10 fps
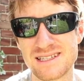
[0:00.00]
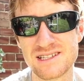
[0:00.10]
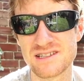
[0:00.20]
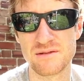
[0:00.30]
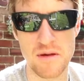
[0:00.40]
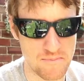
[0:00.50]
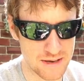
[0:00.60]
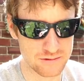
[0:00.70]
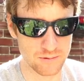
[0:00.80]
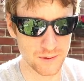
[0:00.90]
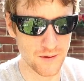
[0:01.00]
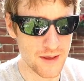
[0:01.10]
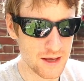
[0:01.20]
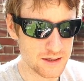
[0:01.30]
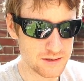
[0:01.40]
It's just going to be miserable.
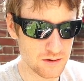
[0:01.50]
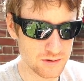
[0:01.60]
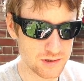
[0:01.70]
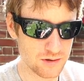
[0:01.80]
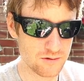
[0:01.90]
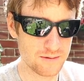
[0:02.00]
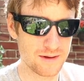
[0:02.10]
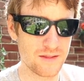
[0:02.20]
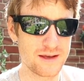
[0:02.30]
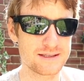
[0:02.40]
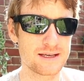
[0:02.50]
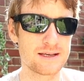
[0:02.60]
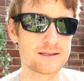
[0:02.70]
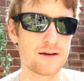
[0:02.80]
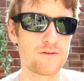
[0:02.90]
So sunscreen. Now this
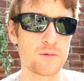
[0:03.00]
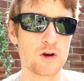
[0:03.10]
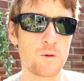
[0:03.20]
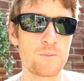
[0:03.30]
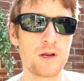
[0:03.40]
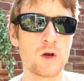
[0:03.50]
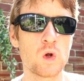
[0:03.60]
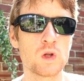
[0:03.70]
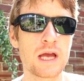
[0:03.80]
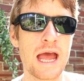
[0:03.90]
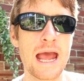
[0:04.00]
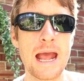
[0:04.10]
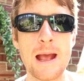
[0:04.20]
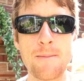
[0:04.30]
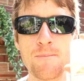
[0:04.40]
is from a company called
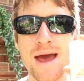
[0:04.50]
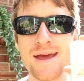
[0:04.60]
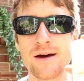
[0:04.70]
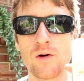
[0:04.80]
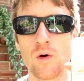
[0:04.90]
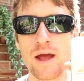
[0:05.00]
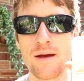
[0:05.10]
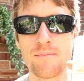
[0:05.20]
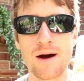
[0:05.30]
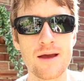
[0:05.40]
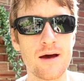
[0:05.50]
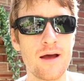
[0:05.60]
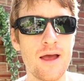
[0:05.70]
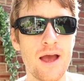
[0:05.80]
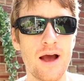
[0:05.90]
Himaya.
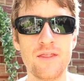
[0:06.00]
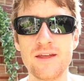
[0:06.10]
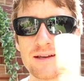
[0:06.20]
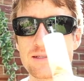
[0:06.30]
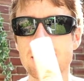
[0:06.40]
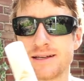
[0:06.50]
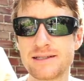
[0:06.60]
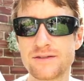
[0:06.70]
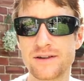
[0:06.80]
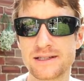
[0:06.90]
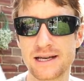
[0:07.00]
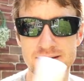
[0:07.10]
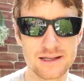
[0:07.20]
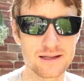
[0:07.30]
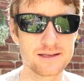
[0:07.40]
And this is
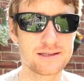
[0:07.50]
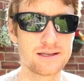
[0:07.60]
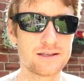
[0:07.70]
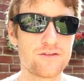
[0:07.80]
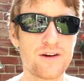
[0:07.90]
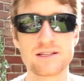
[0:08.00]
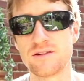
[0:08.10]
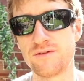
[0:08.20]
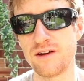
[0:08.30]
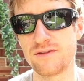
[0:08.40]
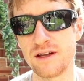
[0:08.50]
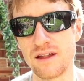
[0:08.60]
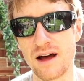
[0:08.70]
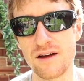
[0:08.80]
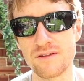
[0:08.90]
fantastic. This is factor 50
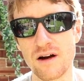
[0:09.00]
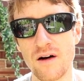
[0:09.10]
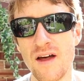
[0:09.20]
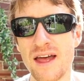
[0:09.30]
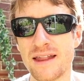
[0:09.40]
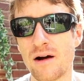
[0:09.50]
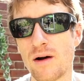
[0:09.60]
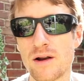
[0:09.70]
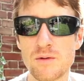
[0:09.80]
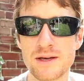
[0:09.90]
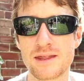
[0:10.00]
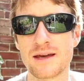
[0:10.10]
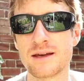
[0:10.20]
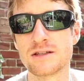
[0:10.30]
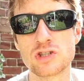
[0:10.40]
that I've got. Now, I know what you're
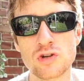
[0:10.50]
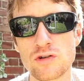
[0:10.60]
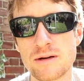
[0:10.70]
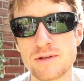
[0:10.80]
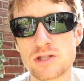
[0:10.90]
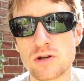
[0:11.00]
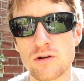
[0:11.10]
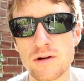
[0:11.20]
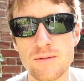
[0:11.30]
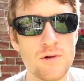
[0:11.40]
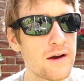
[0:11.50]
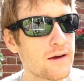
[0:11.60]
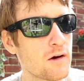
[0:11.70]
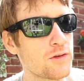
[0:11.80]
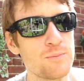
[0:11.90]
thinking. Sun cream is sun cream,
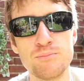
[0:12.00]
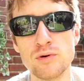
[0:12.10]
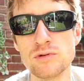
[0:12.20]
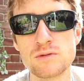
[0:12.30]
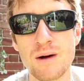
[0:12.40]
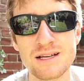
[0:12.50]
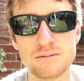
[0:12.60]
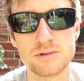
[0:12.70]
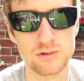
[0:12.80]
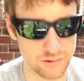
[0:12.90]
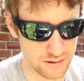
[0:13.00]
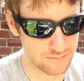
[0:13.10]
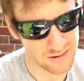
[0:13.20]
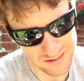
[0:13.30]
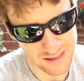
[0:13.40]
right? Go to Boots, buy some sun
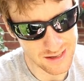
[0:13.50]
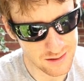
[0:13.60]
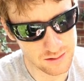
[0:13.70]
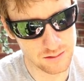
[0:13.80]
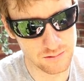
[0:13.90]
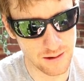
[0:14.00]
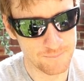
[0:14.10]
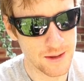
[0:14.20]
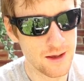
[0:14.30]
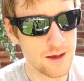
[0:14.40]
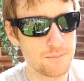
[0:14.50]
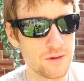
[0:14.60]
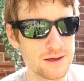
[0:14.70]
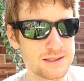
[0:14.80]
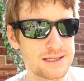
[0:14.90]
cream. Oh, yeah, you can do that.
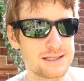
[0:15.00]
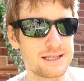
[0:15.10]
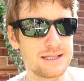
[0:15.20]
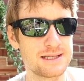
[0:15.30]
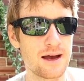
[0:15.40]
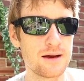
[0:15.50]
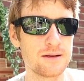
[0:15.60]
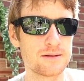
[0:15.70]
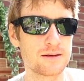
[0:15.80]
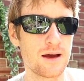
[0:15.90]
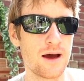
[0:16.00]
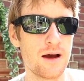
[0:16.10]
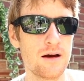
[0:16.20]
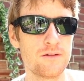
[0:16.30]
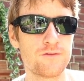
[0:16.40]
But this is designed
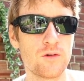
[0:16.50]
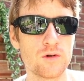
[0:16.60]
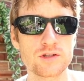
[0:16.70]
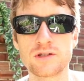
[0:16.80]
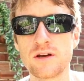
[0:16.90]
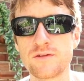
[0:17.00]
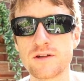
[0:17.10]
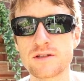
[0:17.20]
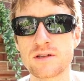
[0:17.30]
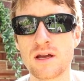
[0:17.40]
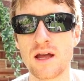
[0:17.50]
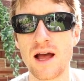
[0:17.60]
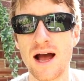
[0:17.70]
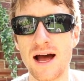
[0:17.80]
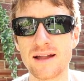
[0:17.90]
for surfers
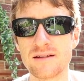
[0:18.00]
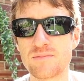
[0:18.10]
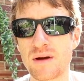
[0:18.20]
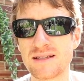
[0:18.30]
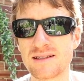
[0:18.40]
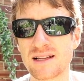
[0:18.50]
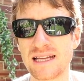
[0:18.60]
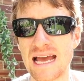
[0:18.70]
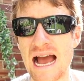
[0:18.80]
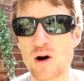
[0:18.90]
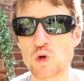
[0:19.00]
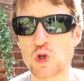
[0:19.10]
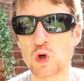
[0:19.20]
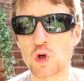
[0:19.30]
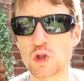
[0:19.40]
and basically
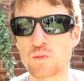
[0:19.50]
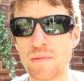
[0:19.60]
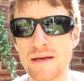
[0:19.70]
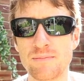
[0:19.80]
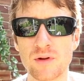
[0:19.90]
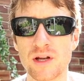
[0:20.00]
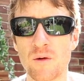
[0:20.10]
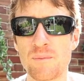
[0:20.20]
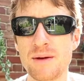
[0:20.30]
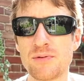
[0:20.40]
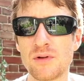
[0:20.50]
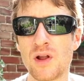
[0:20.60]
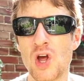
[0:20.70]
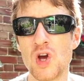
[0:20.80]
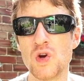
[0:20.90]
outdoors people. You know, people
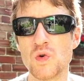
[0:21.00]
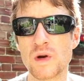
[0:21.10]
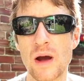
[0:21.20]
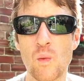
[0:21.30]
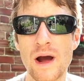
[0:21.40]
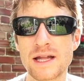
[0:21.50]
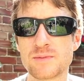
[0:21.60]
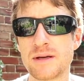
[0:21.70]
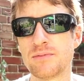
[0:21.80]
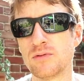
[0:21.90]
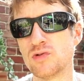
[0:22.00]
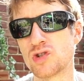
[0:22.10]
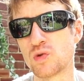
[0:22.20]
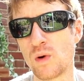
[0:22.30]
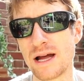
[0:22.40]
who get wet, people who
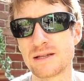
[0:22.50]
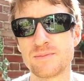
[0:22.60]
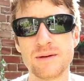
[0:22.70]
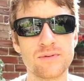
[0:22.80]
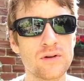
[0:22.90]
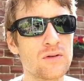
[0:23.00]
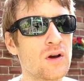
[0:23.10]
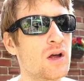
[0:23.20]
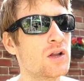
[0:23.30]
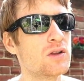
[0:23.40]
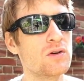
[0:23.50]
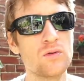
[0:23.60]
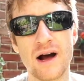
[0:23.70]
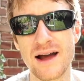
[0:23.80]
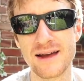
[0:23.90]
sweat, people who
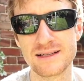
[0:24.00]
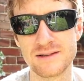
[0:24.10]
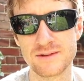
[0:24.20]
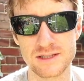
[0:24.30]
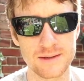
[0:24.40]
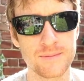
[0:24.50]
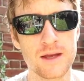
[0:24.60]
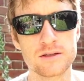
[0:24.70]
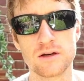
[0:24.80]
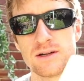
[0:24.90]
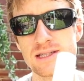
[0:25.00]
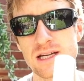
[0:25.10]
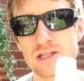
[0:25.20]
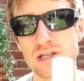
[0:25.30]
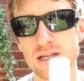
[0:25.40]
do high activity. So,
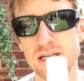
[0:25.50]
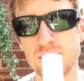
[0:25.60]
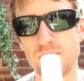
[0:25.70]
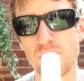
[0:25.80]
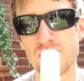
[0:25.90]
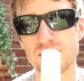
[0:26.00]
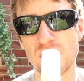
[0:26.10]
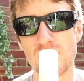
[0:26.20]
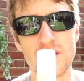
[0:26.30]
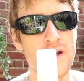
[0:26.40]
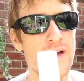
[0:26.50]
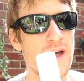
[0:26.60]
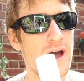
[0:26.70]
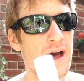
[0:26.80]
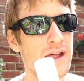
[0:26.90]
essentially, you put this on
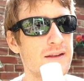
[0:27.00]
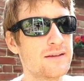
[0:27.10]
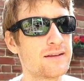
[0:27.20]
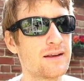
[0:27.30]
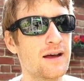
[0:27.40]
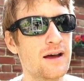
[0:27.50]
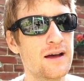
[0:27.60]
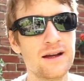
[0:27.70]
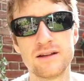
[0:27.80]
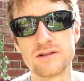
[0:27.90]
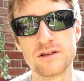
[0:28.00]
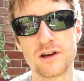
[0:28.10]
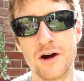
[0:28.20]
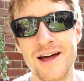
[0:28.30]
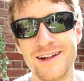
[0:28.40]
and it
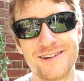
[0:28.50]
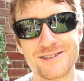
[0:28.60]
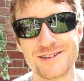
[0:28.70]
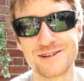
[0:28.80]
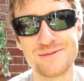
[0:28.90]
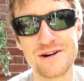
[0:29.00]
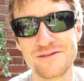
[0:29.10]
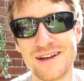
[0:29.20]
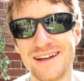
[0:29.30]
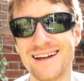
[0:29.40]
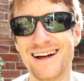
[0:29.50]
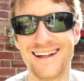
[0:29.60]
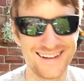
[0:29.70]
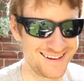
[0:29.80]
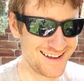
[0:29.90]
doesn't come
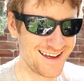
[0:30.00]
off.